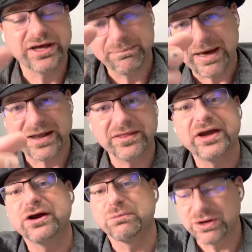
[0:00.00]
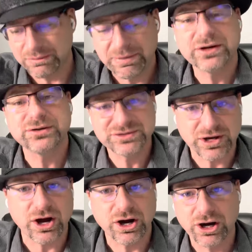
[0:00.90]
up out of there where the puddles
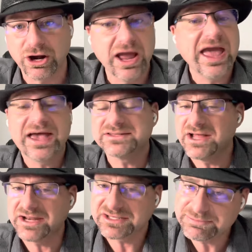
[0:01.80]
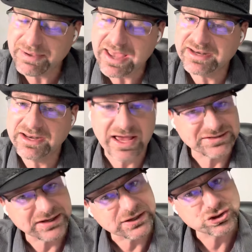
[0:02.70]
are has not expanded,
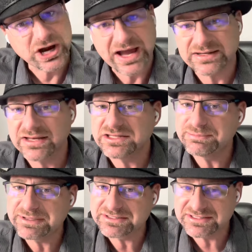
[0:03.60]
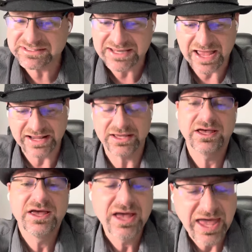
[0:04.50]
hasn't contracted. It's been static.
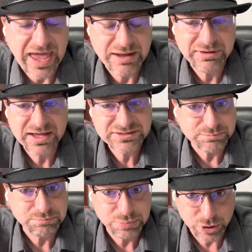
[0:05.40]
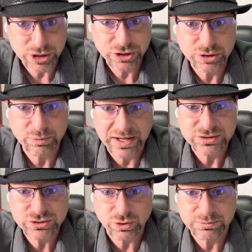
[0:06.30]
And we had some pretty good
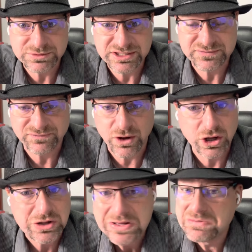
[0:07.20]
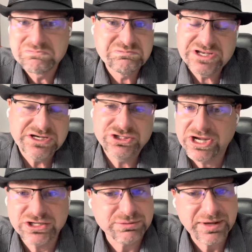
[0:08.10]
rainstorms this fall. Didn't
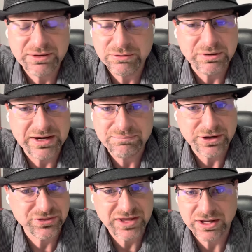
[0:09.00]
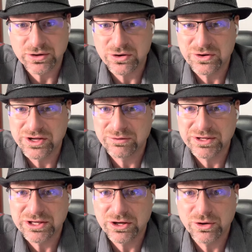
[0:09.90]
change a bit. We went up there thinking, oh, here we
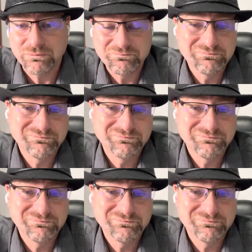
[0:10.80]
go.